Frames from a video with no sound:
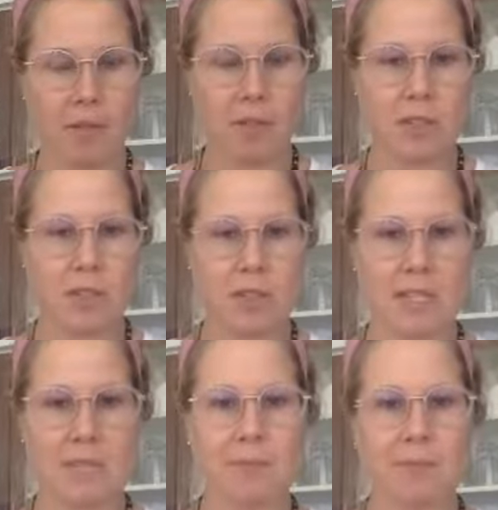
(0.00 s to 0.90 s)
the
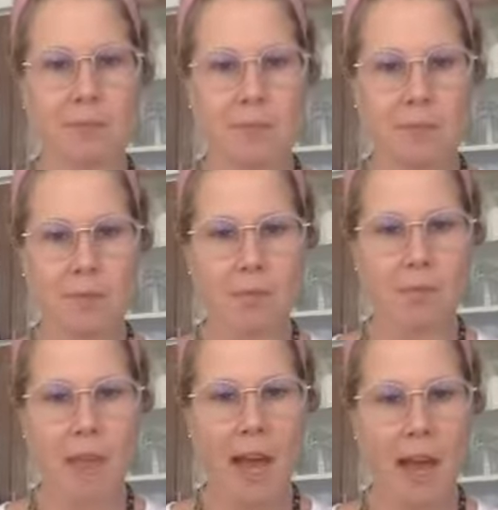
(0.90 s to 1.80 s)
sweet
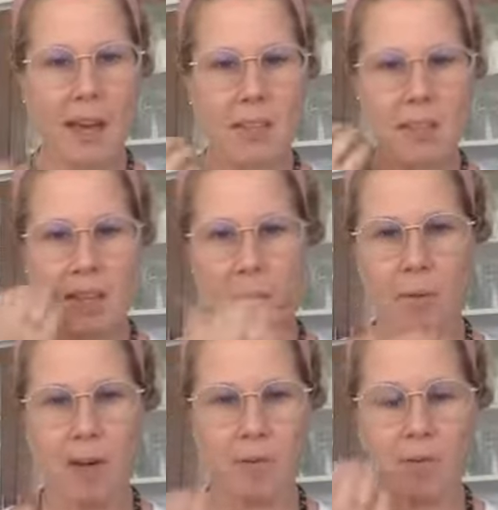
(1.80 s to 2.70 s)
and to get
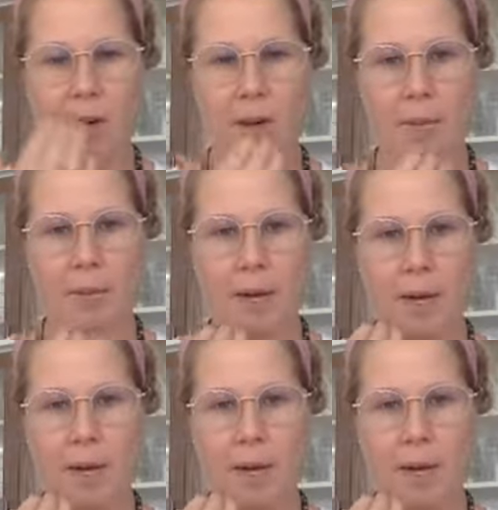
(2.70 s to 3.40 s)
away from